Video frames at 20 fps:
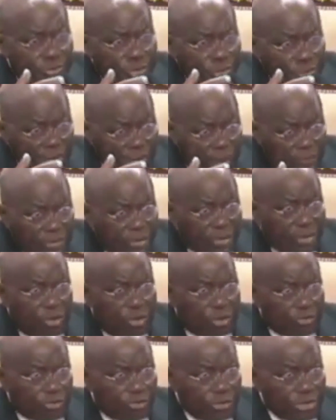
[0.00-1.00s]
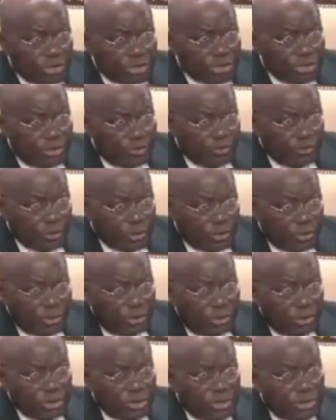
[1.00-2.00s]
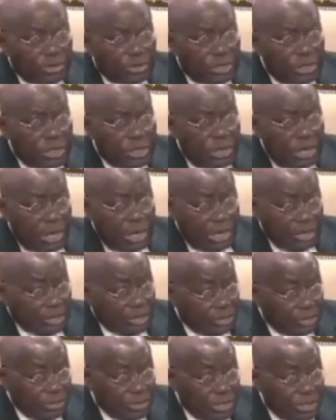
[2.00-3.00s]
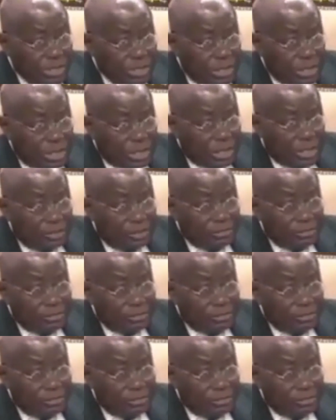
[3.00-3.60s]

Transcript: have the cooperation of the courts. Until recently,